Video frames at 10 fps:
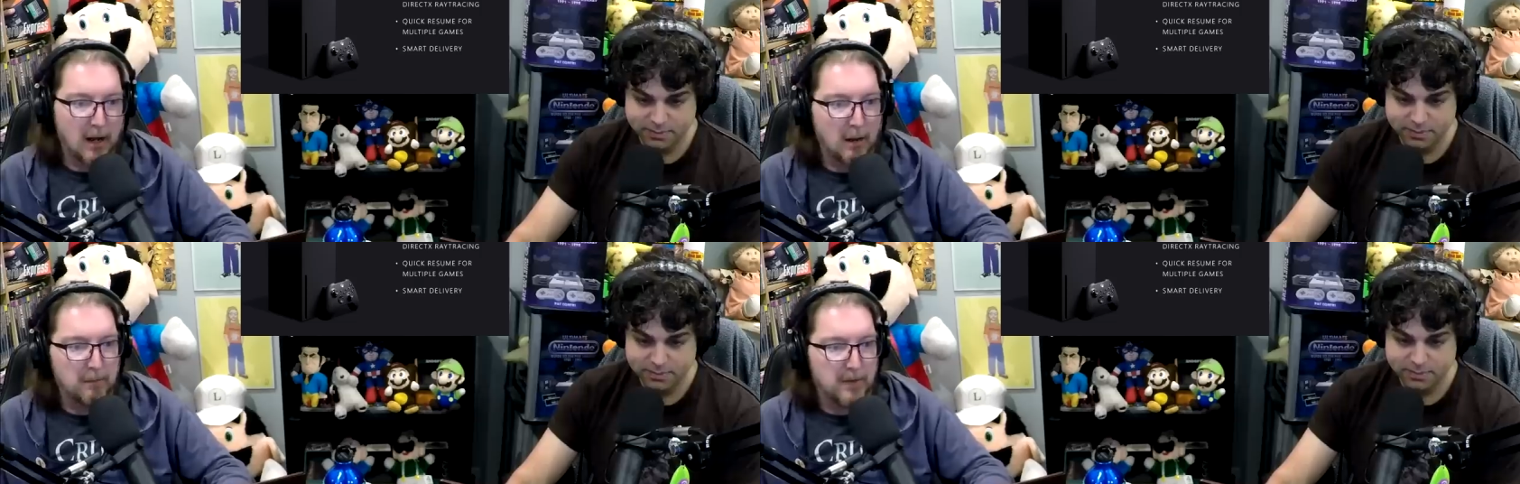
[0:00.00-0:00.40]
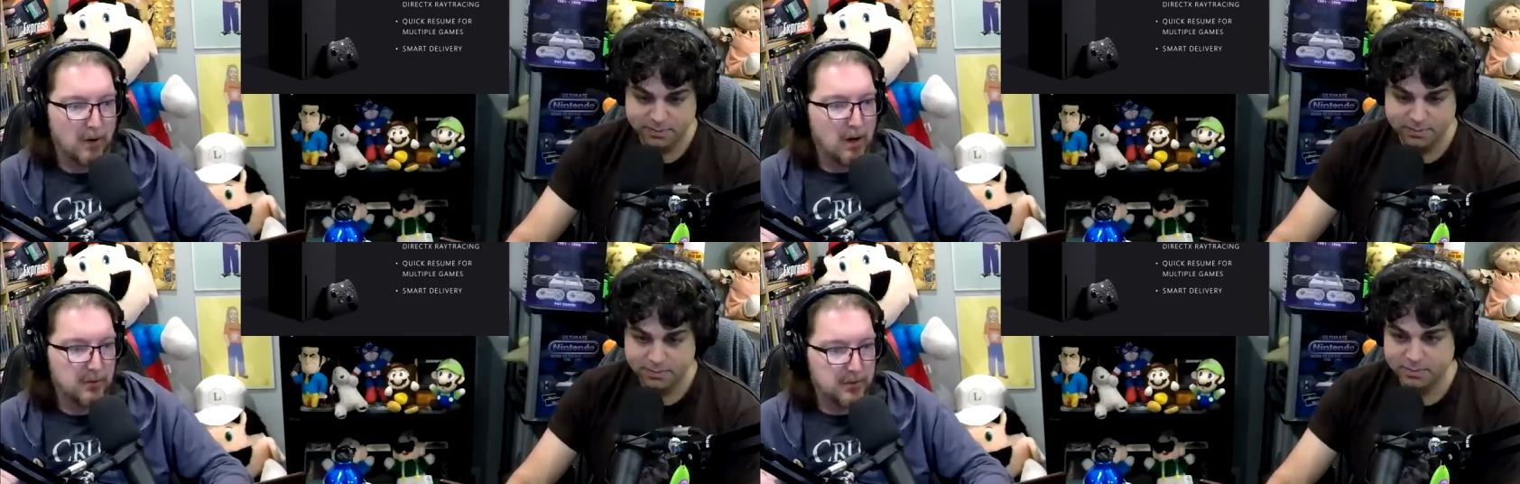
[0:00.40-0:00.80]
Speaker 1: Um,
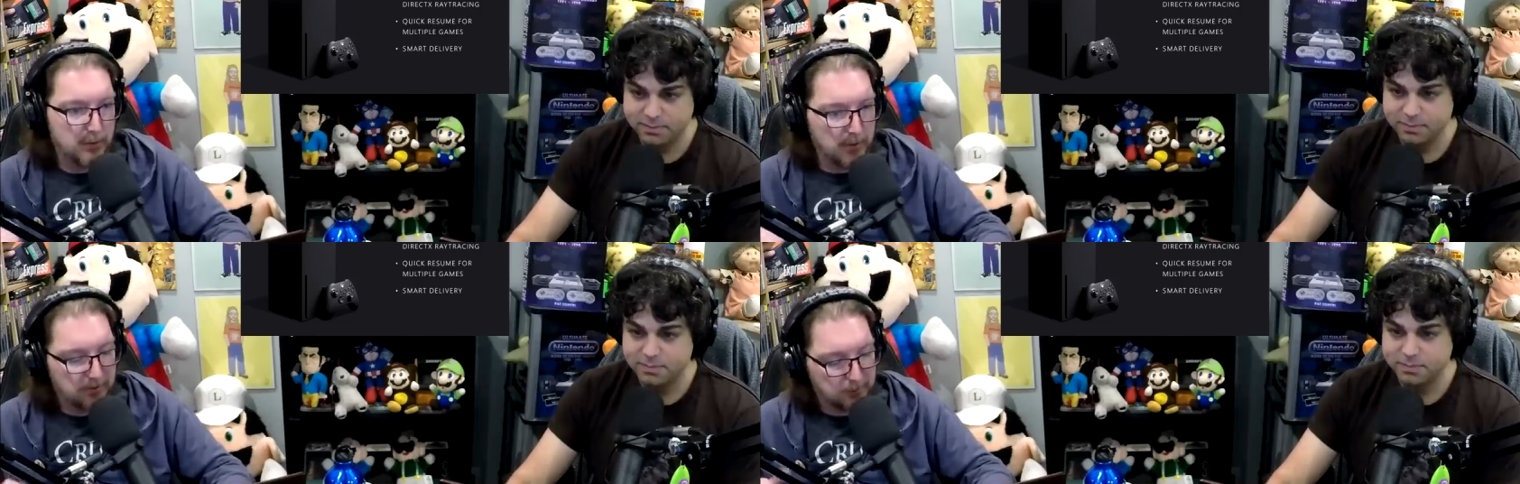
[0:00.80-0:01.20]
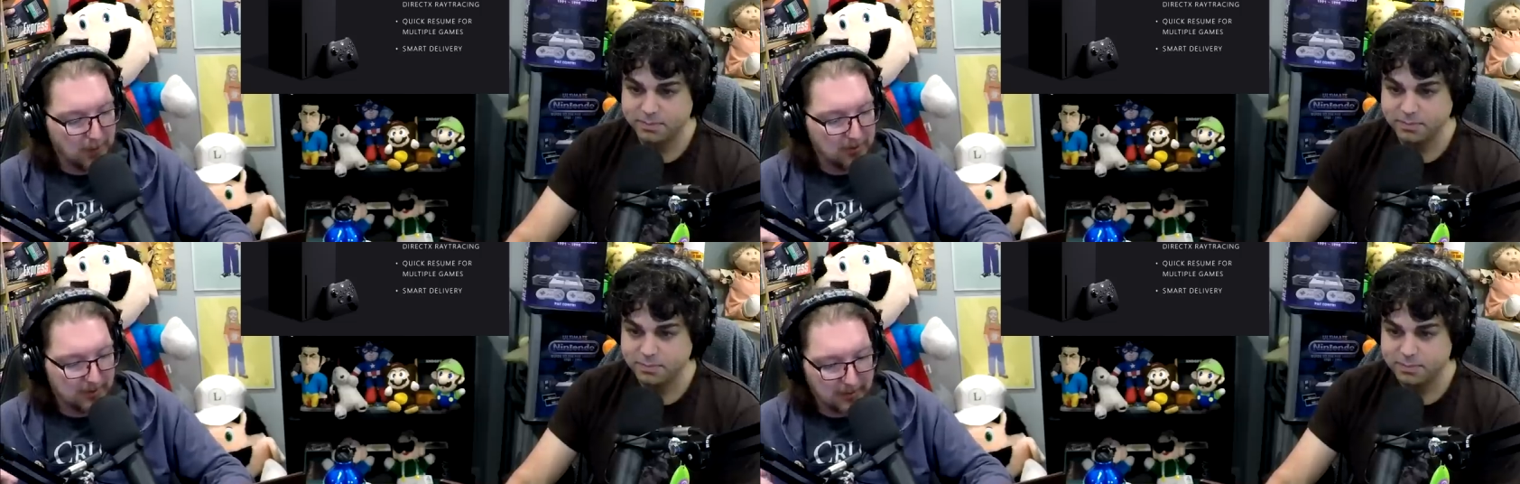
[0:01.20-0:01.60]
they're also doing
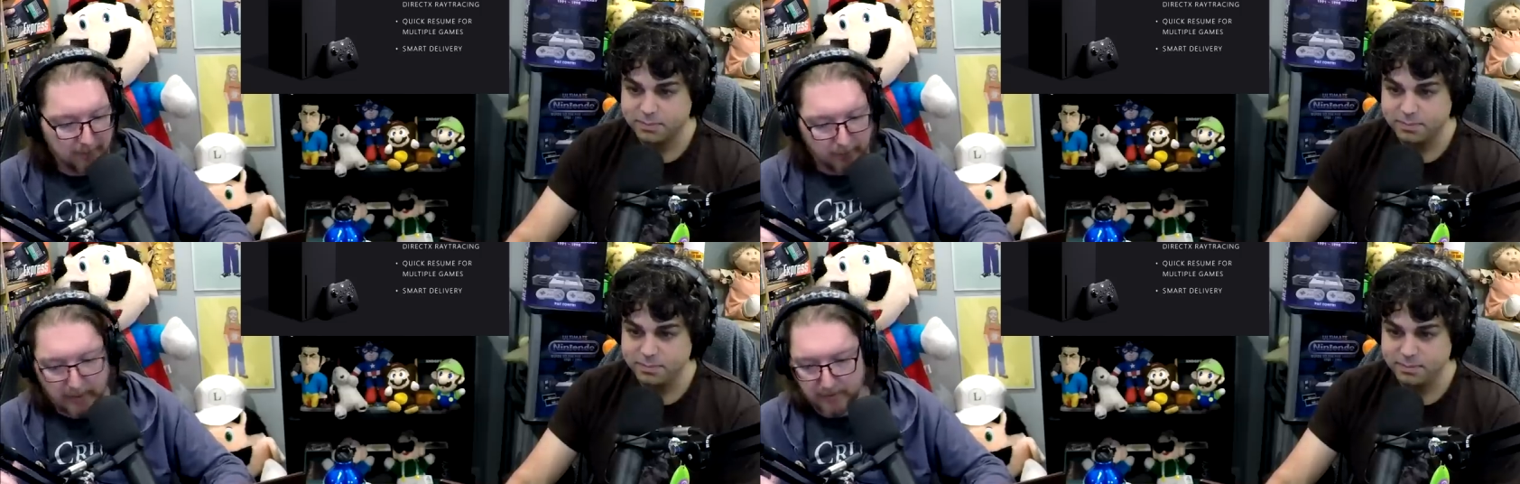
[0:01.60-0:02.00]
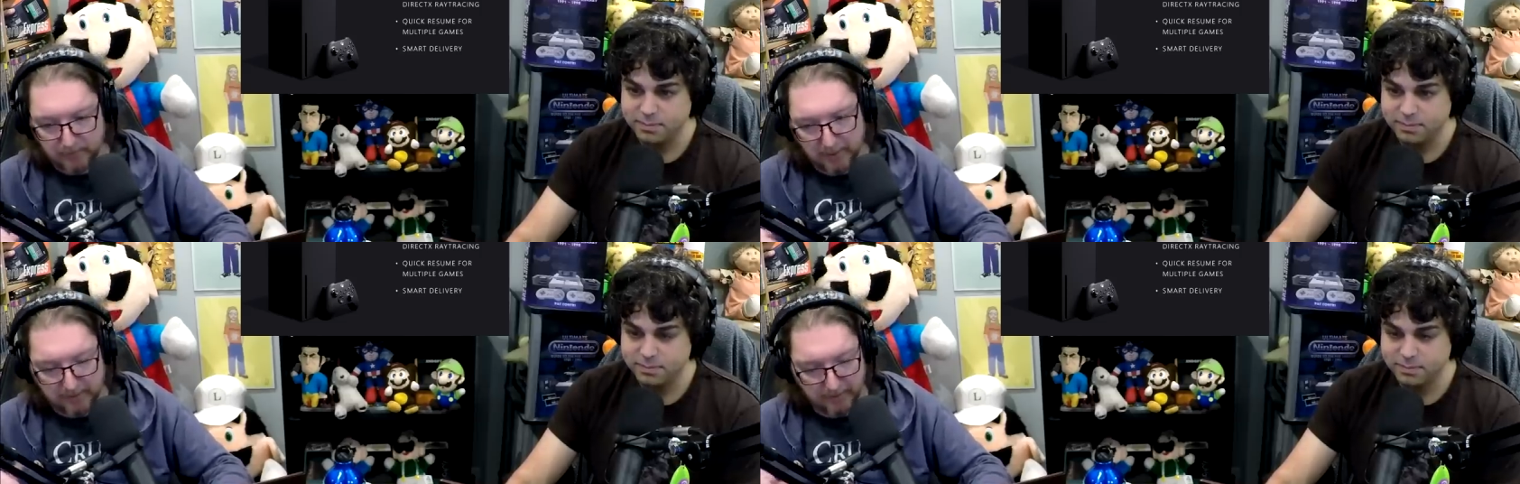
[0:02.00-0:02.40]
smart delivery.
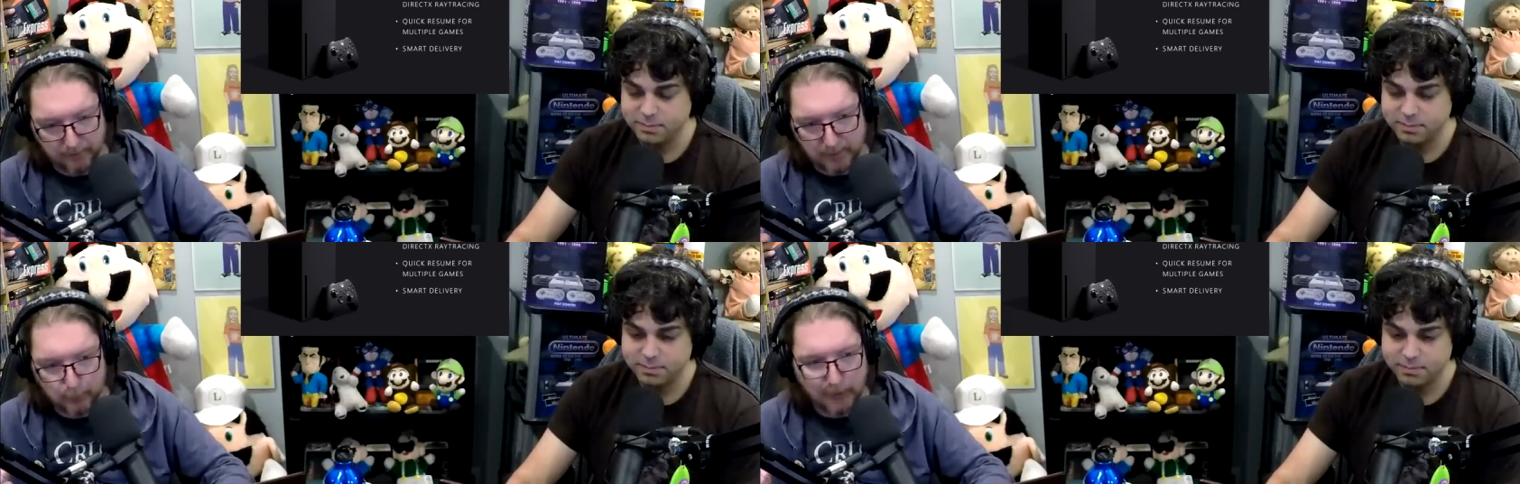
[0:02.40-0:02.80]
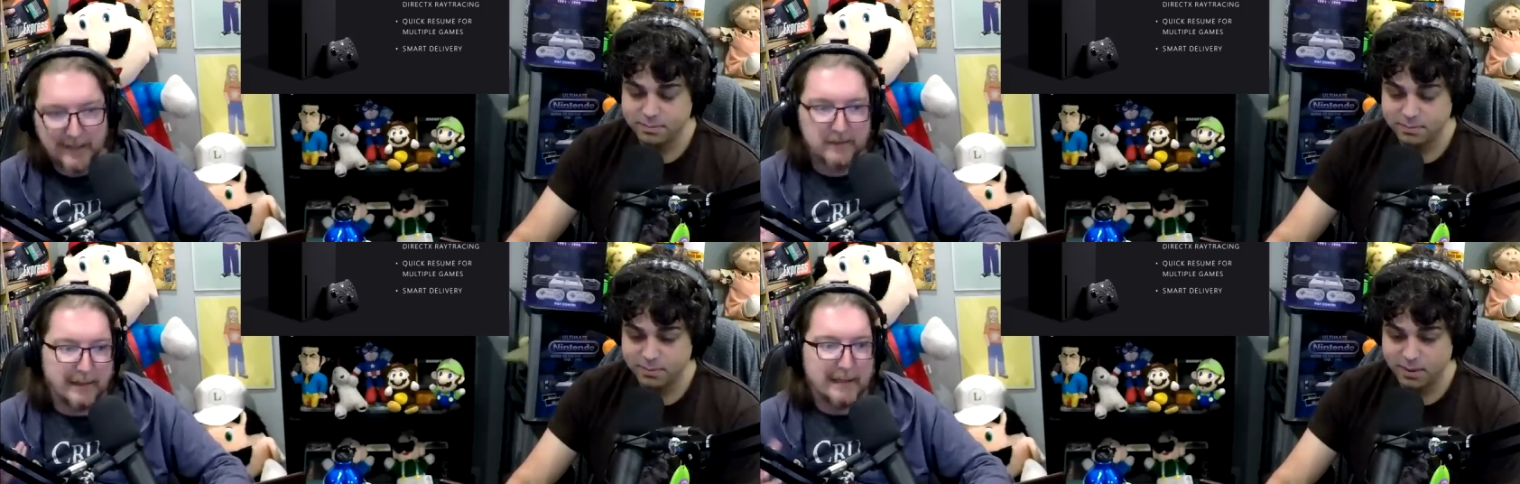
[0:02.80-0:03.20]
Smart delivery
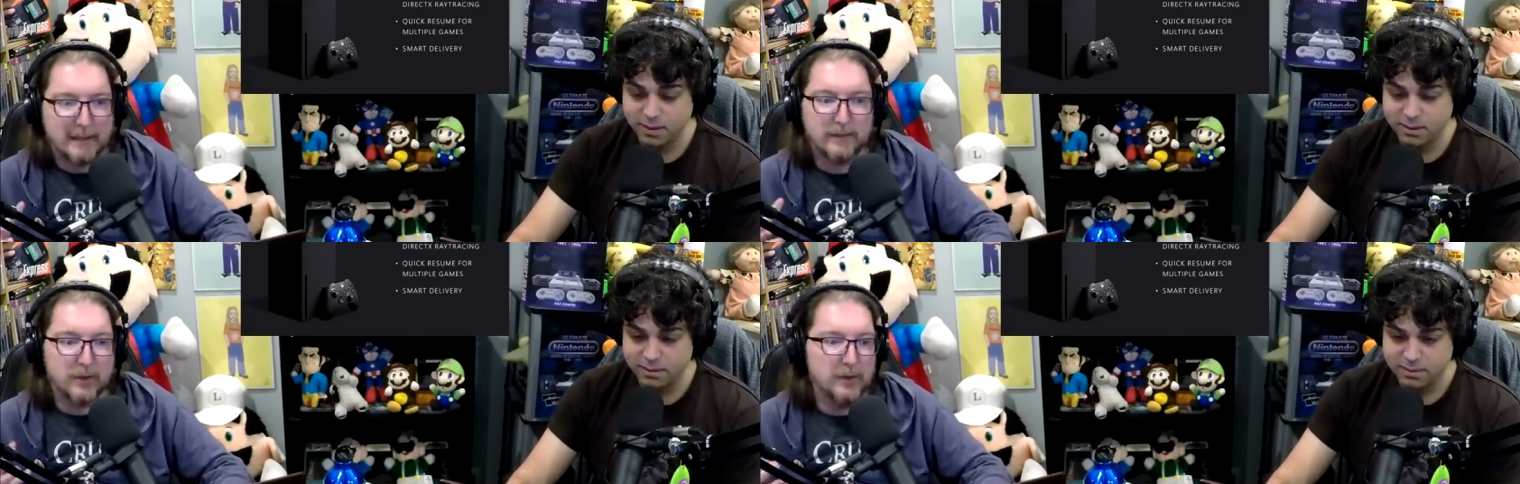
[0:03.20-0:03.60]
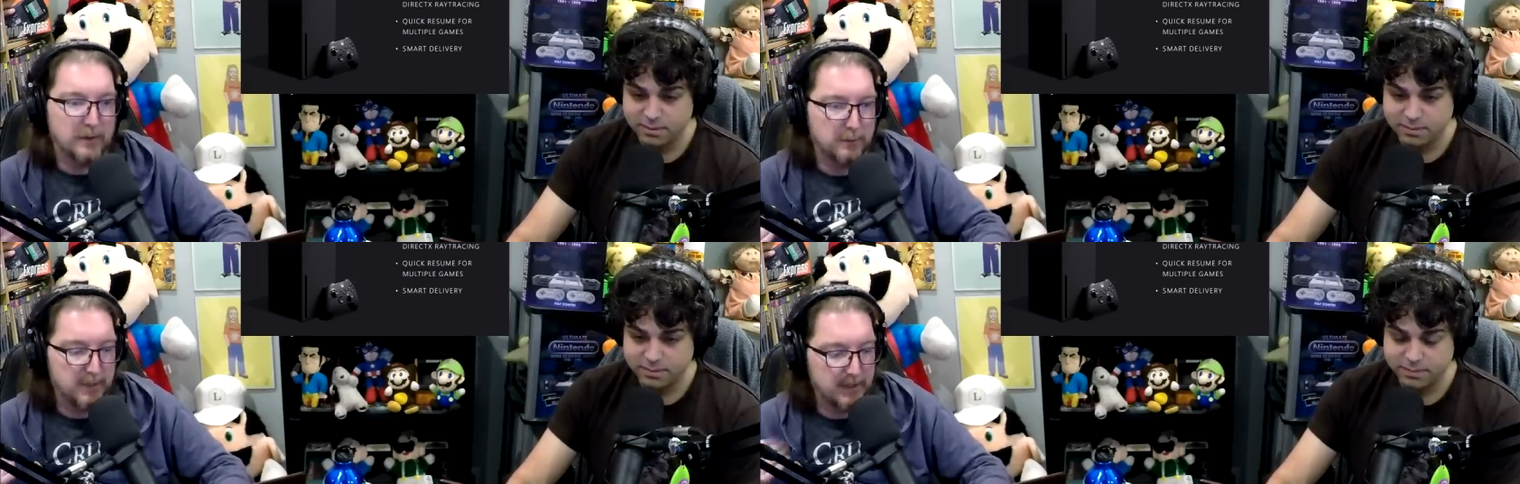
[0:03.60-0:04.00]
reads like it's
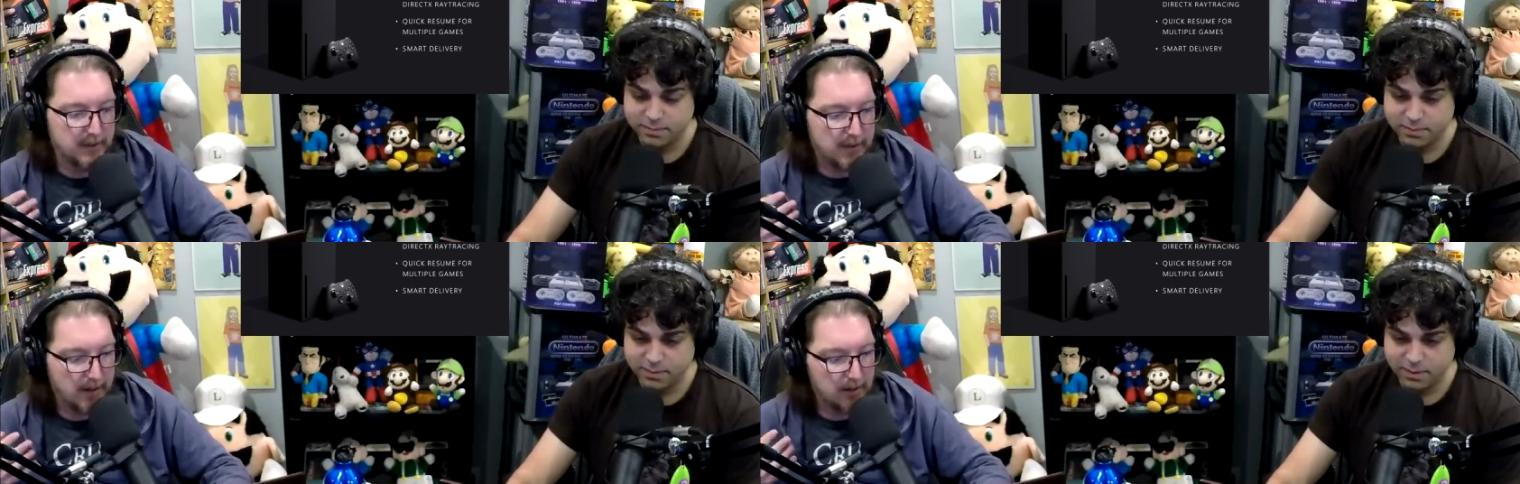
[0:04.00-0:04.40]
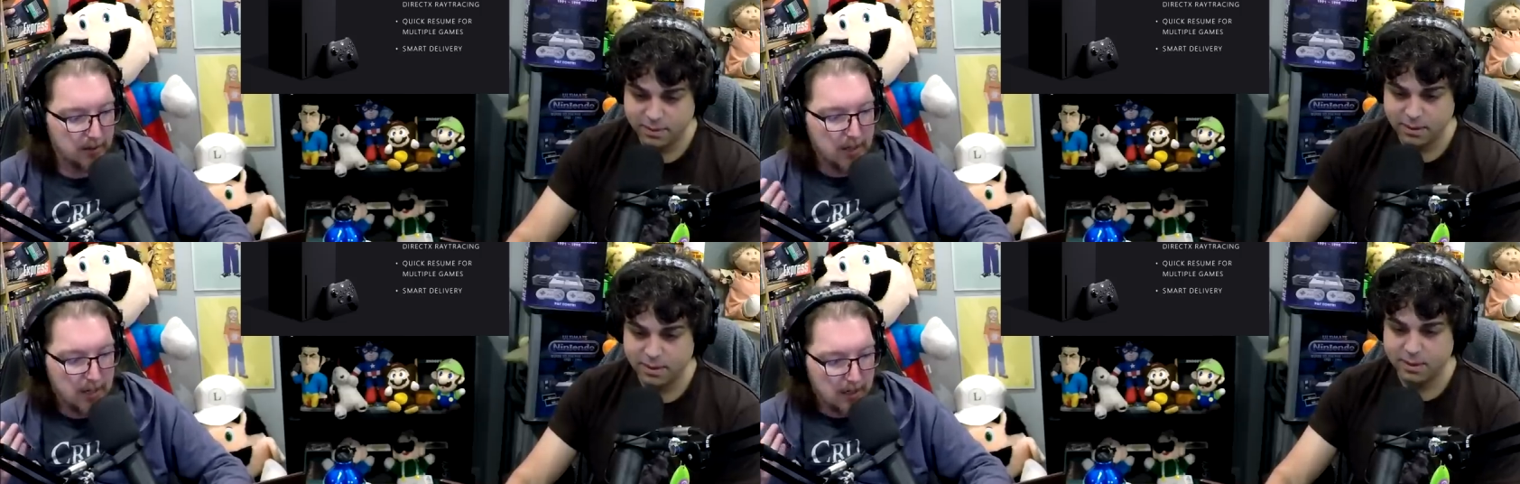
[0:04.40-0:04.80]
going to be
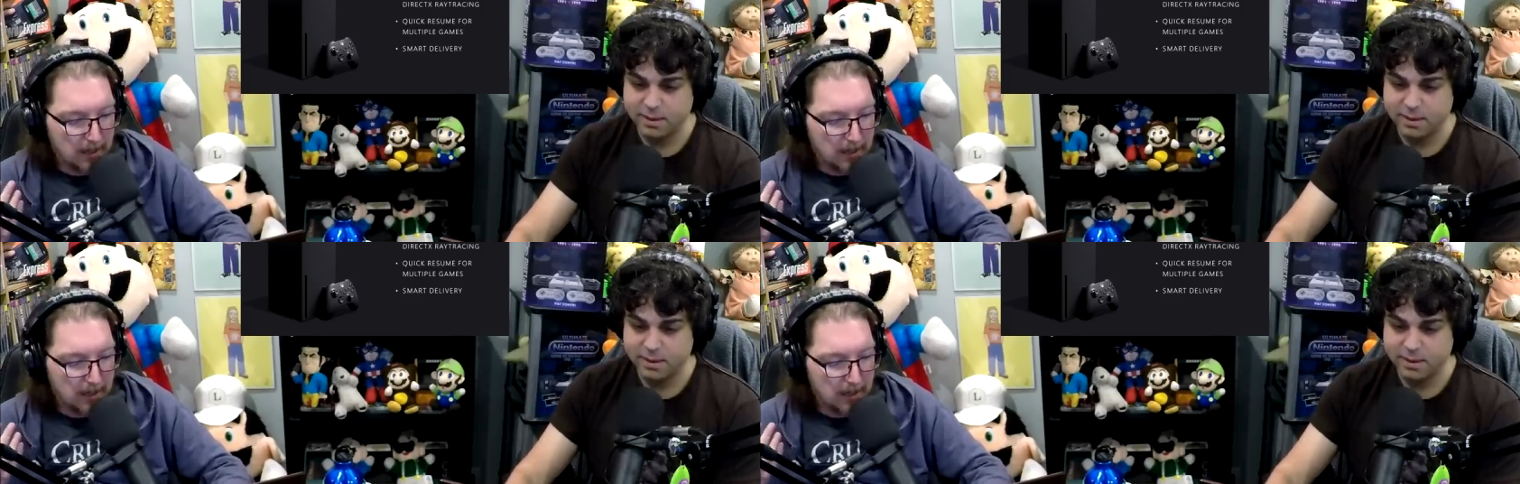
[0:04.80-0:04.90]
their